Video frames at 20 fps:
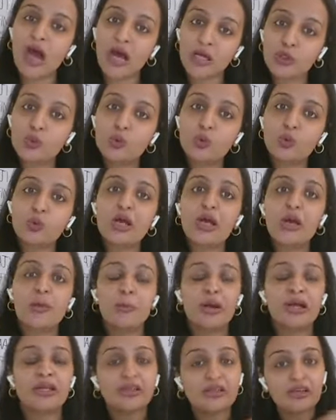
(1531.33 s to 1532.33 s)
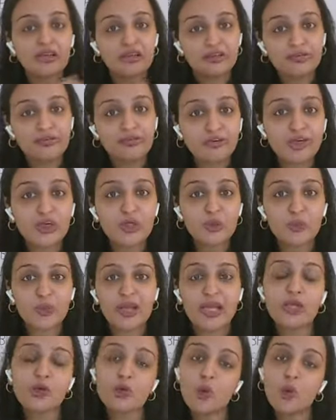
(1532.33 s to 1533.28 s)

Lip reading: aloo but in a different way,